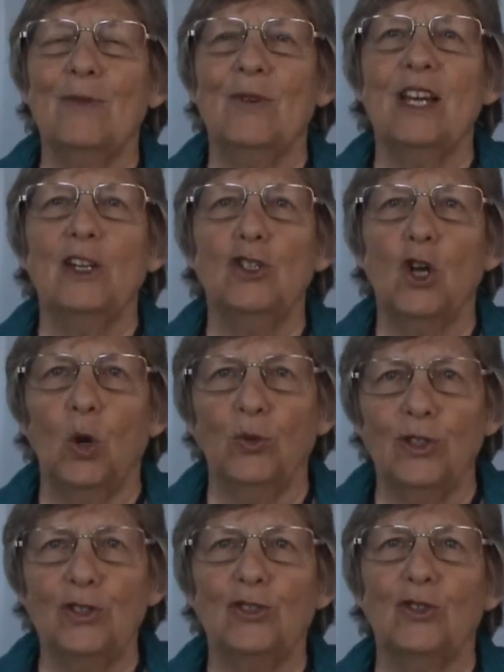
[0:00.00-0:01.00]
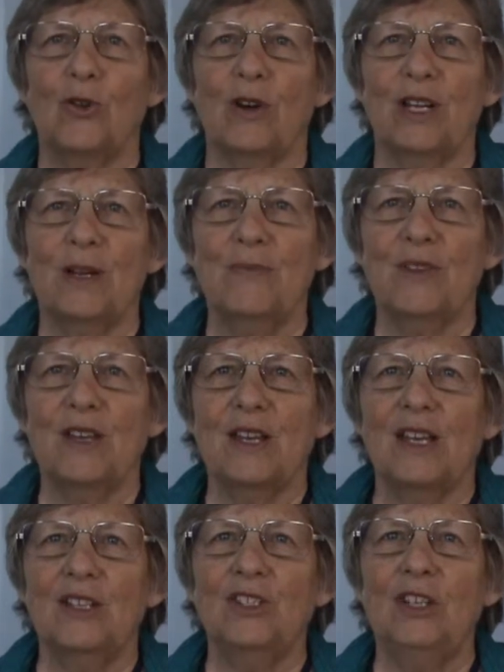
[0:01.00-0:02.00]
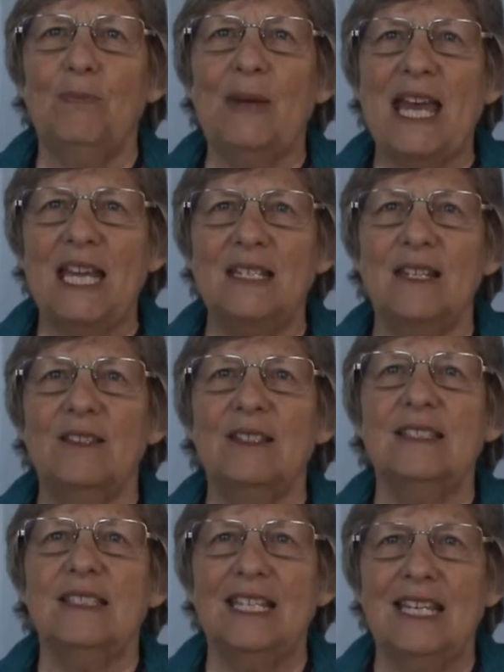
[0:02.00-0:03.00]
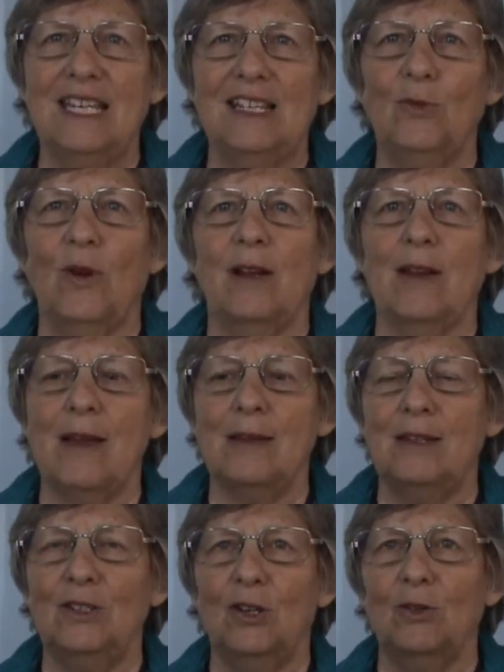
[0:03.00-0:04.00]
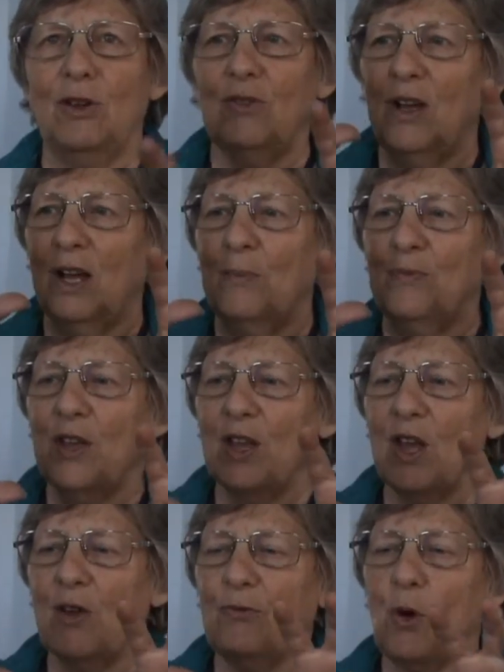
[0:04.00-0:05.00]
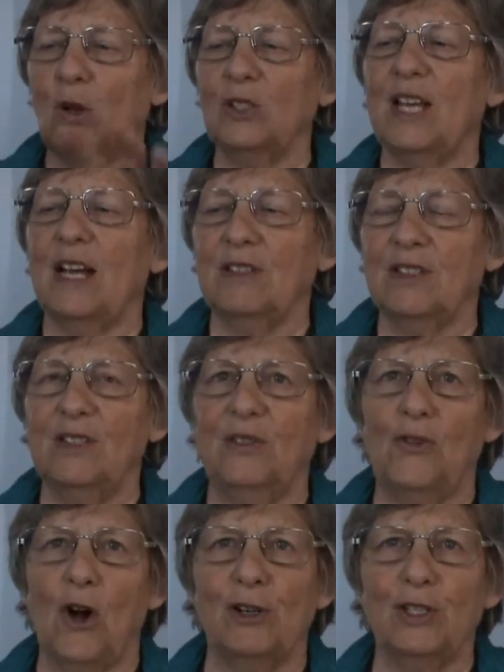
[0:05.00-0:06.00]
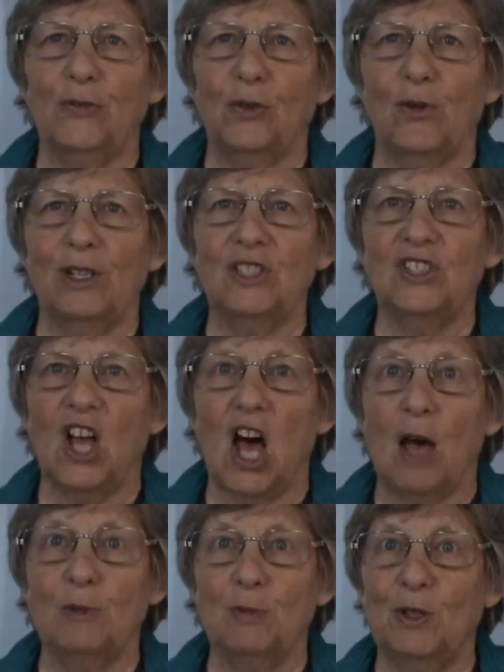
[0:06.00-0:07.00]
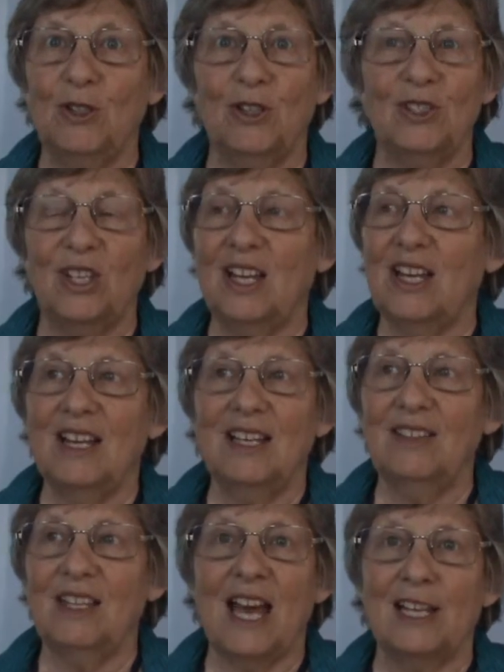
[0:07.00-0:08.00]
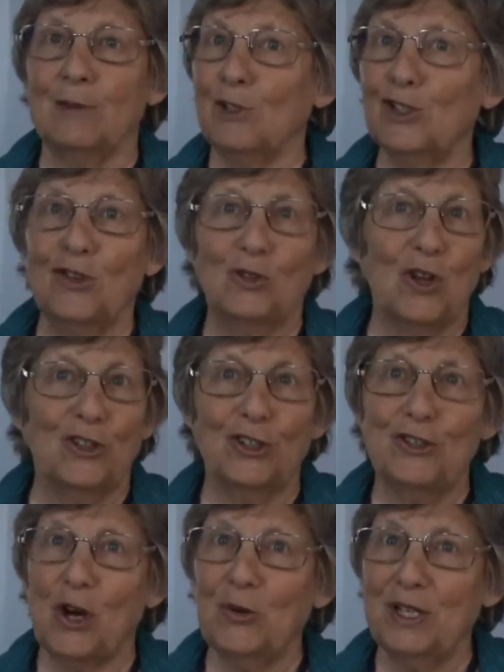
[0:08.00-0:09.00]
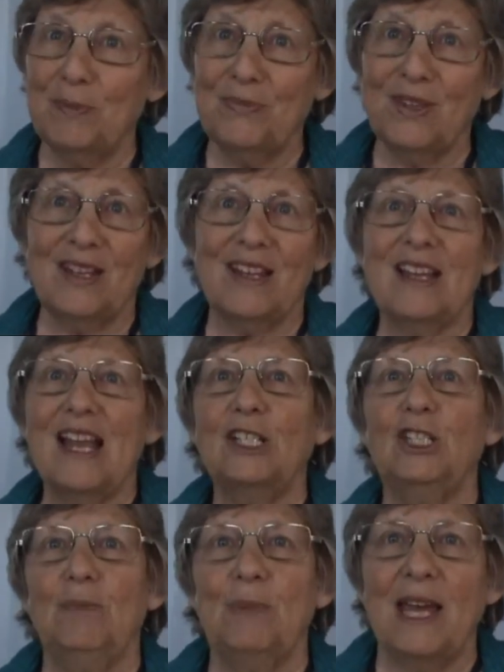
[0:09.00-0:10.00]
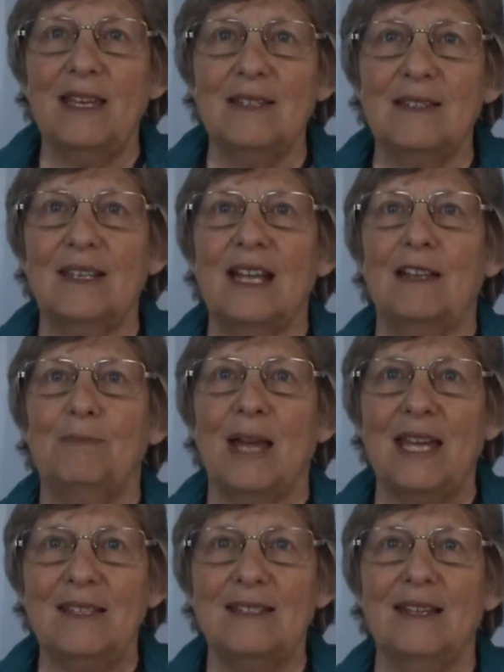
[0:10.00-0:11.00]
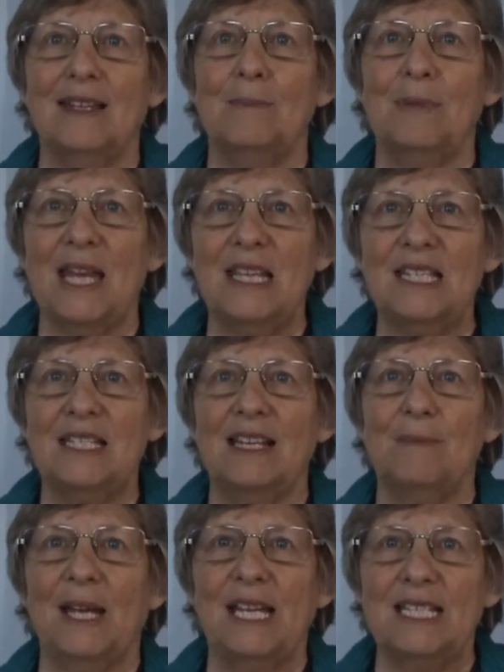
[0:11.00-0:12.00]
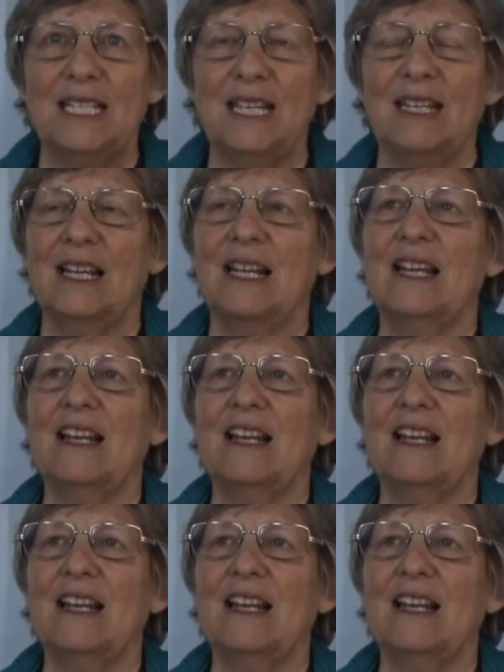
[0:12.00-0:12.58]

And when I told this story, she painted the scene where Enkidu falls down onto the forest floor and sobs because the animals no longer know him. She painted it and painted it and painted it and painted it.